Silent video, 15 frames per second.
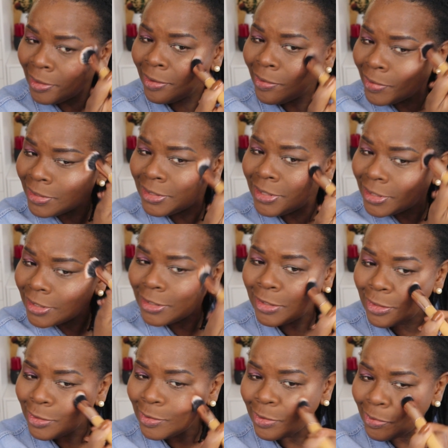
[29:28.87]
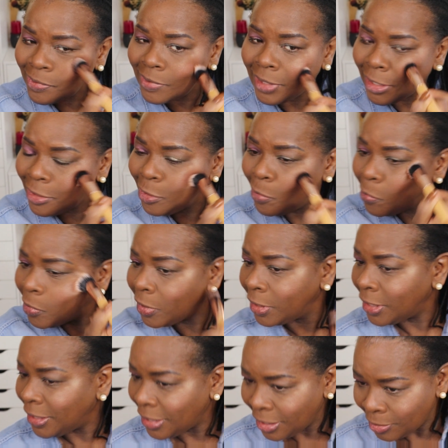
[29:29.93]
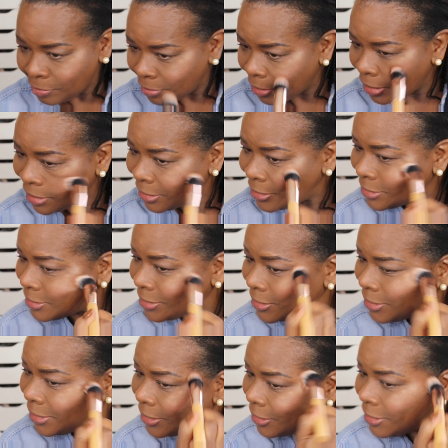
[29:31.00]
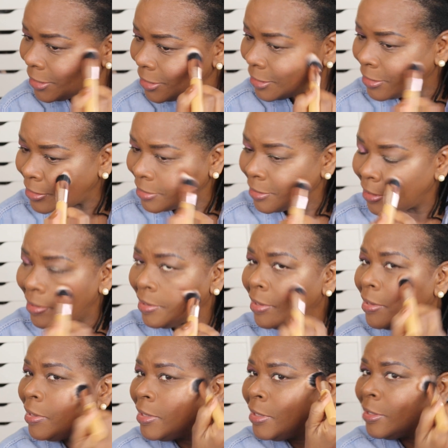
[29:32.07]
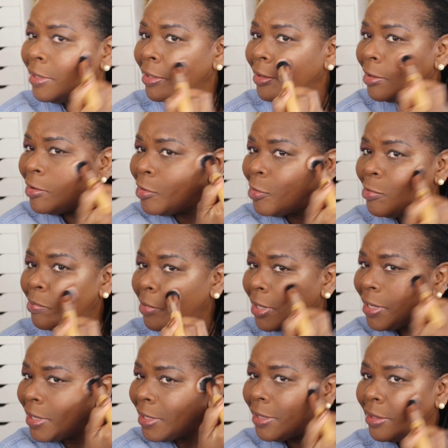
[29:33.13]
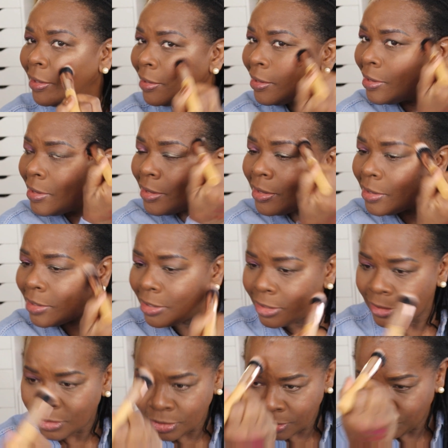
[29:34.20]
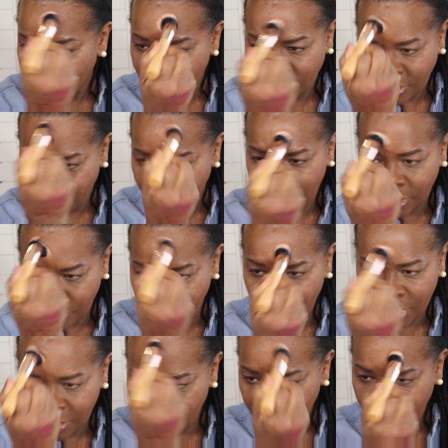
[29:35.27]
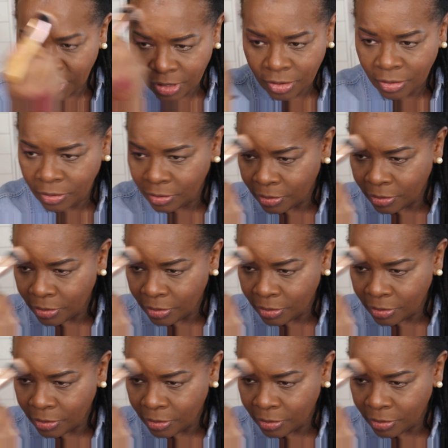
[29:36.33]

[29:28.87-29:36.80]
What did you? Can you work it out? I see it. Oh my gosh. Put some in the middle here.